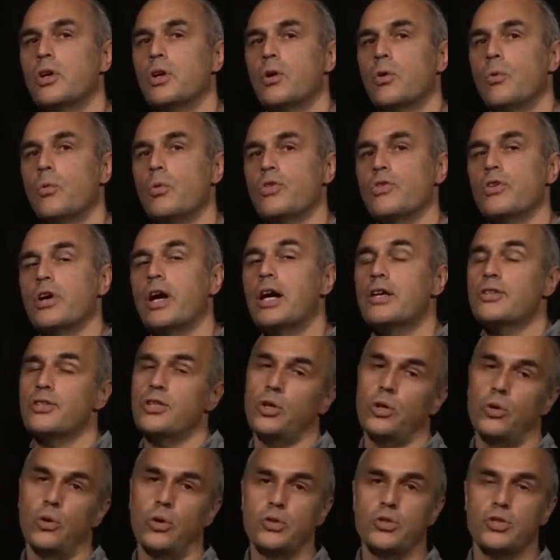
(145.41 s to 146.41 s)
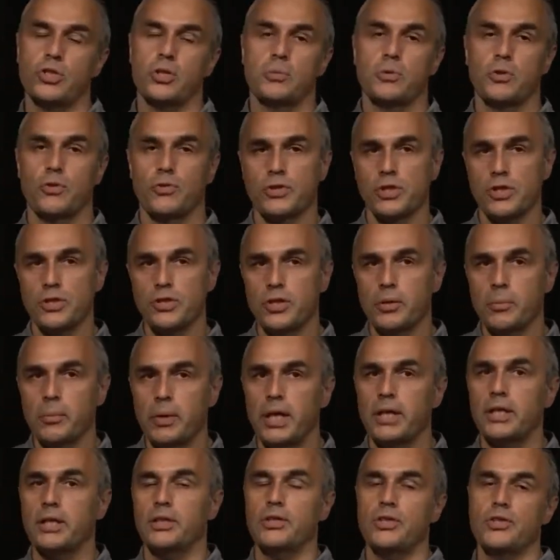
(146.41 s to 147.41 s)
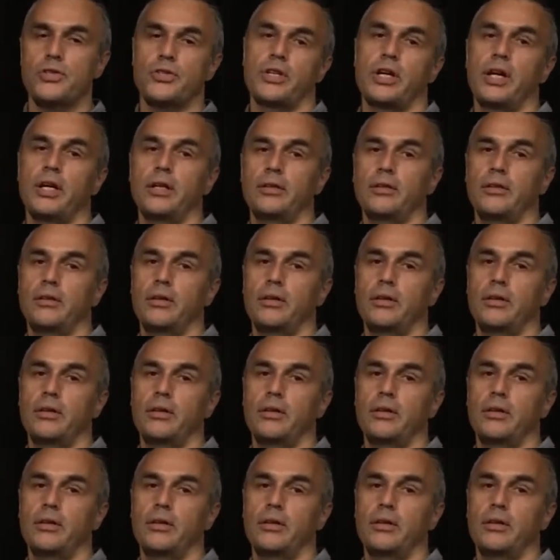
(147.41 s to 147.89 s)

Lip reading: with other concepts of systematic design.